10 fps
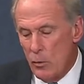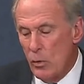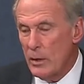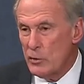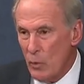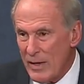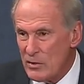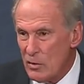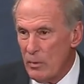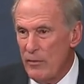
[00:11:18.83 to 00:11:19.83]
will
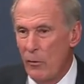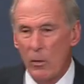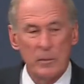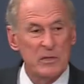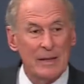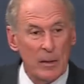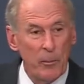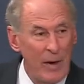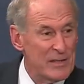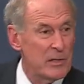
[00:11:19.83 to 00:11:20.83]
address the reforms that the
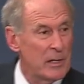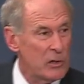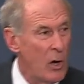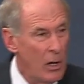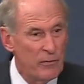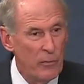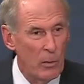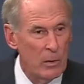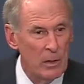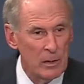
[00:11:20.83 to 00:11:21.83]
president called
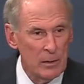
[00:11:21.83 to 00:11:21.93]
for,